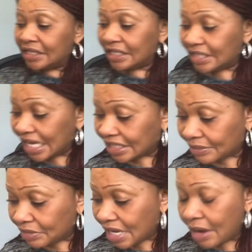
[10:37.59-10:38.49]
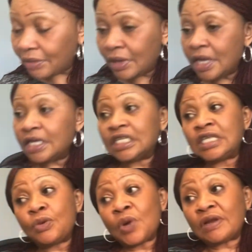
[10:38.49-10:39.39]
They sat him down. They
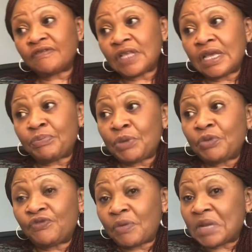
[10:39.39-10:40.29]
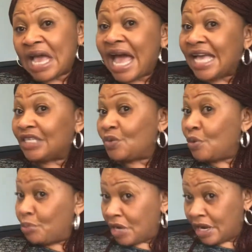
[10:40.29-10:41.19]
say one of the people from the eyes were
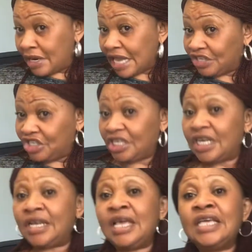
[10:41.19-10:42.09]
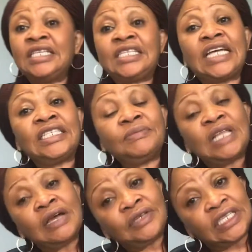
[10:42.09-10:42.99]
Nigerian. Sat him
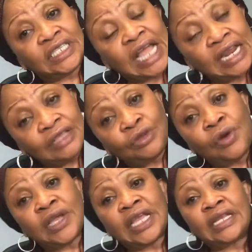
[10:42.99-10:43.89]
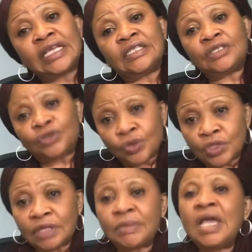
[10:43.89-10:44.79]
down. They started talking. They
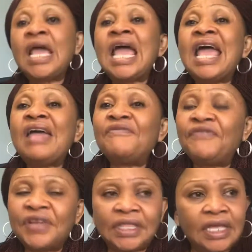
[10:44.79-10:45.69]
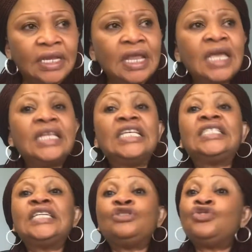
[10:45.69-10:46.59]
told him everything. They
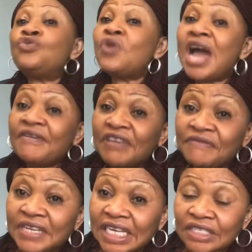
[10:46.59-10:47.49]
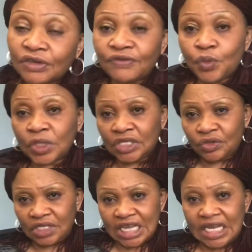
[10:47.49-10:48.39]
said, do you have evidence of what you're
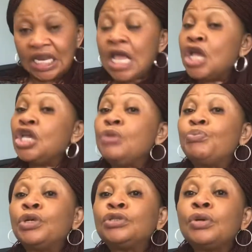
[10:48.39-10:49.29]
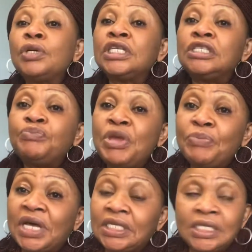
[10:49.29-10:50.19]
saying? He brought all his
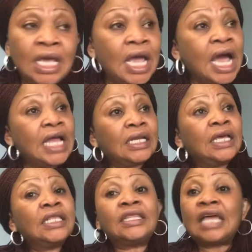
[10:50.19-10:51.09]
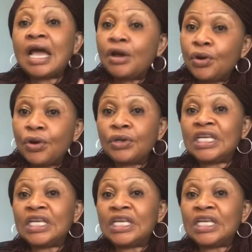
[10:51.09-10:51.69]
papers and thank God.